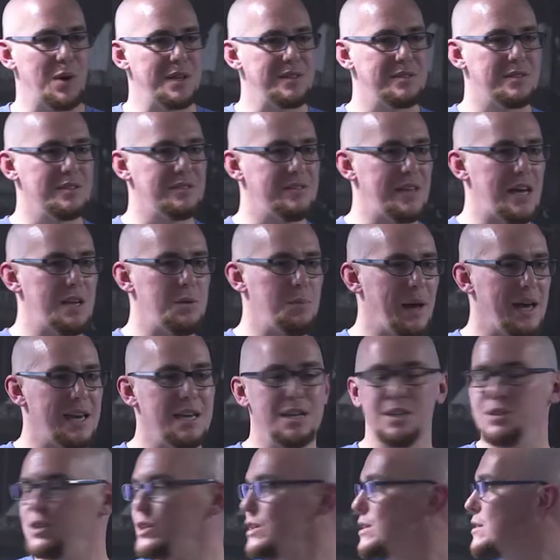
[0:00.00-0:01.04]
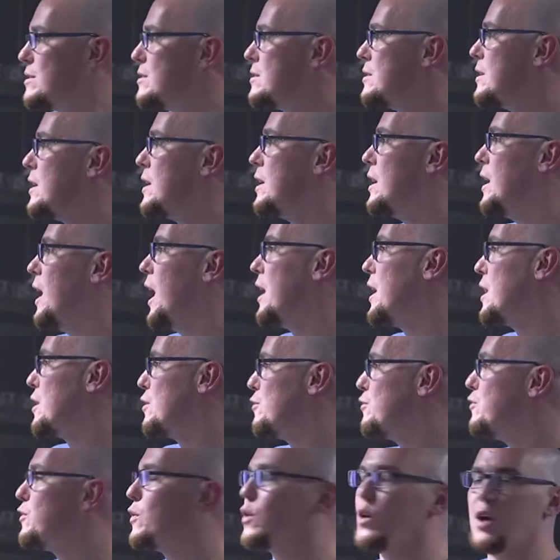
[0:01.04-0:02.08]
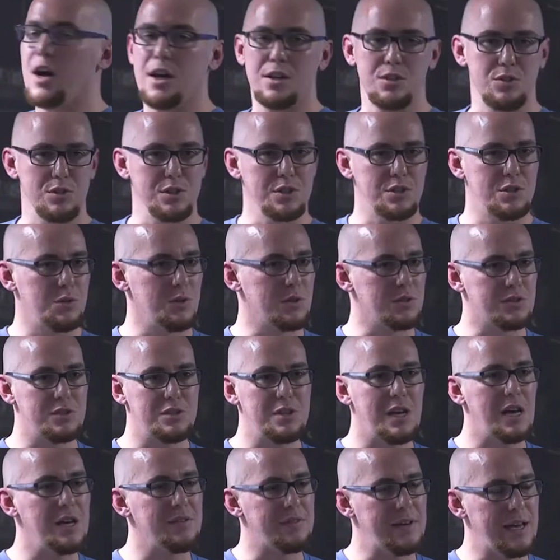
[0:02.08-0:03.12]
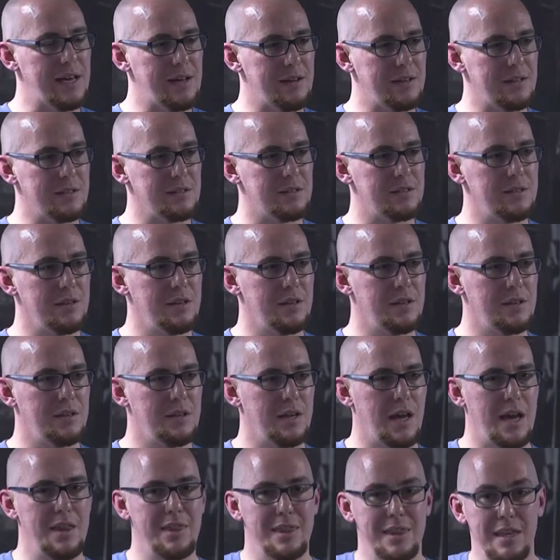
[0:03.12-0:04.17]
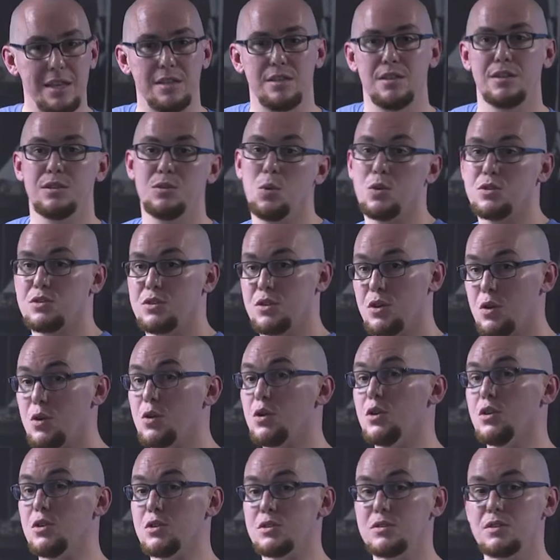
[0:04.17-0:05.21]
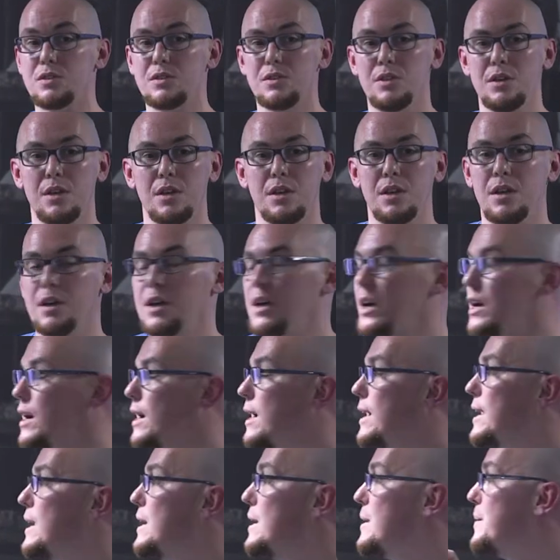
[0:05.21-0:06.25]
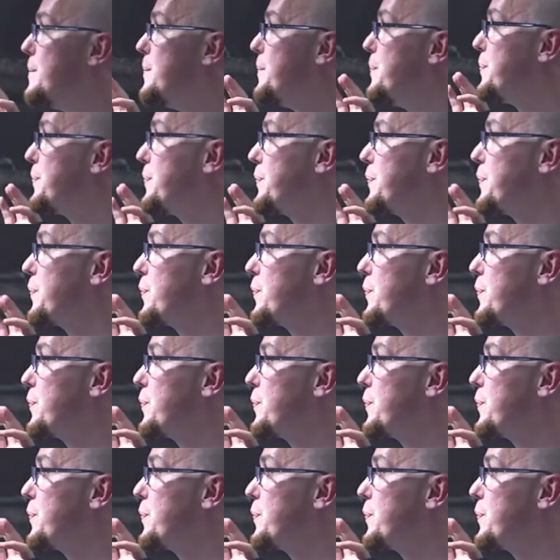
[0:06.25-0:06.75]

went to dead pages. Another 400 caused server errors. And this is what's caused um,